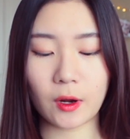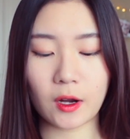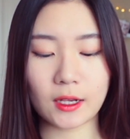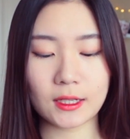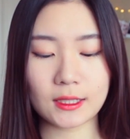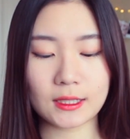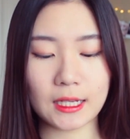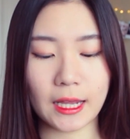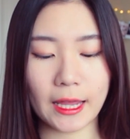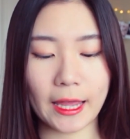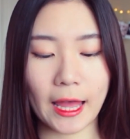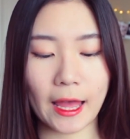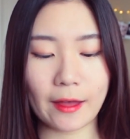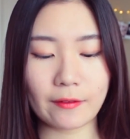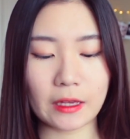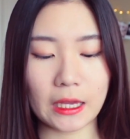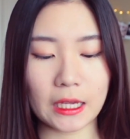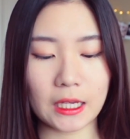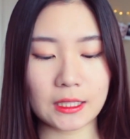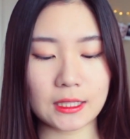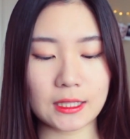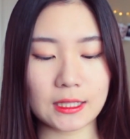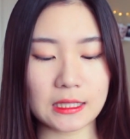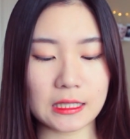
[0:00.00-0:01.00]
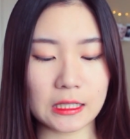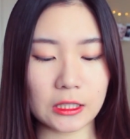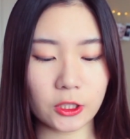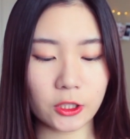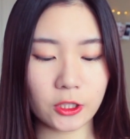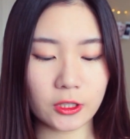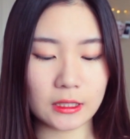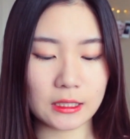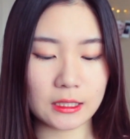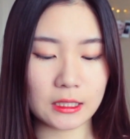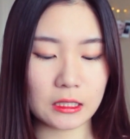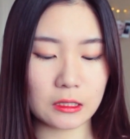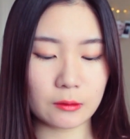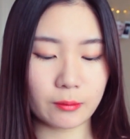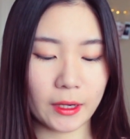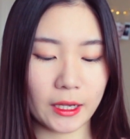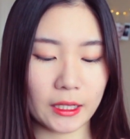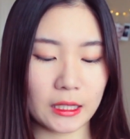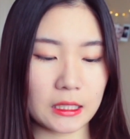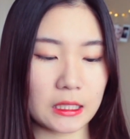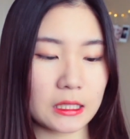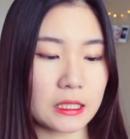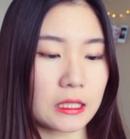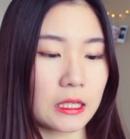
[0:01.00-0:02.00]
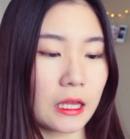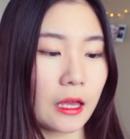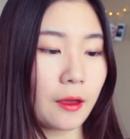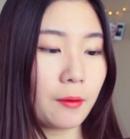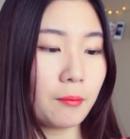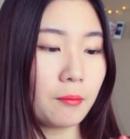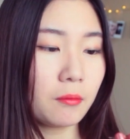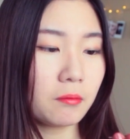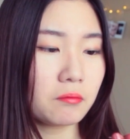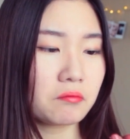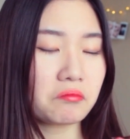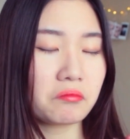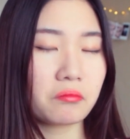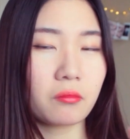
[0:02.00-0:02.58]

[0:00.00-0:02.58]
product, I have a concealer. This is by The Saem.